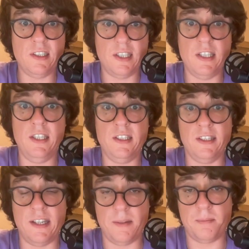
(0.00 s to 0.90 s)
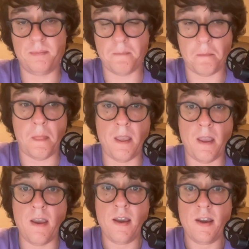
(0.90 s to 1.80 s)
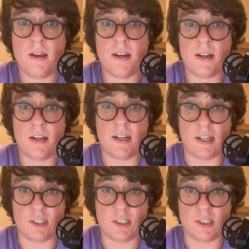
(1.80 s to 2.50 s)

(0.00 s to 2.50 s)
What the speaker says: Okay, and it returns the result